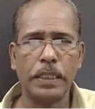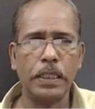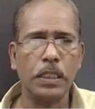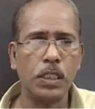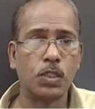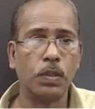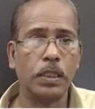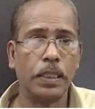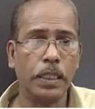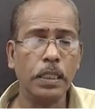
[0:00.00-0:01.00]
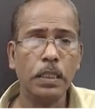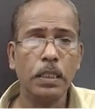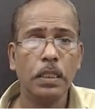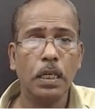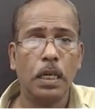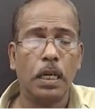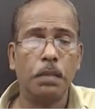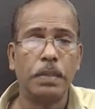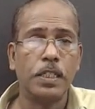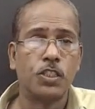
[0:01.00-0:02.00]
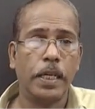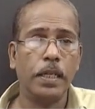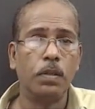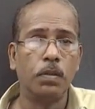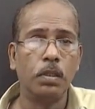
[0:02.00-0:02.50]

usual thing, and by chain rule